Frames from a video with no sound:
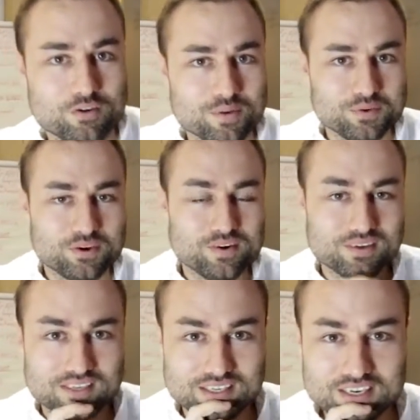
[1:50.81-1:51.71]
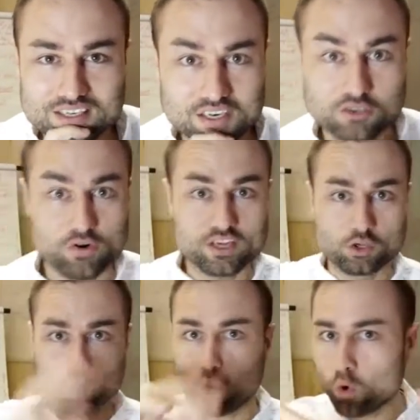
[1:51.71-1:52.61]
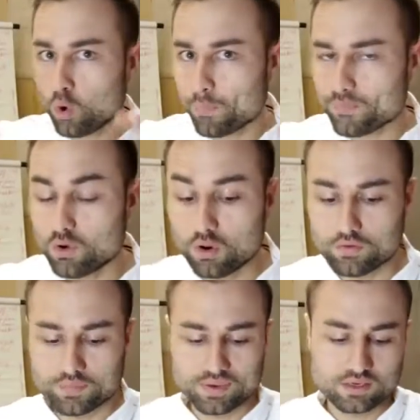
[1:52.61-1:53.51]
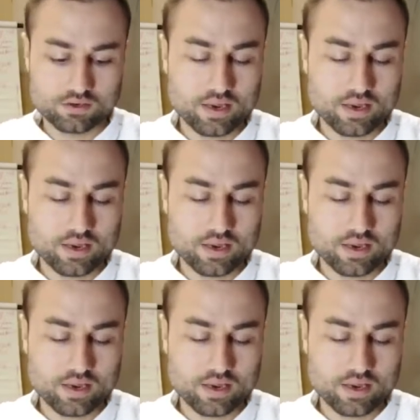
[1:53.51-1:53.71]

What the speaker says: cryptocurrency season. It's crazy, all over the place.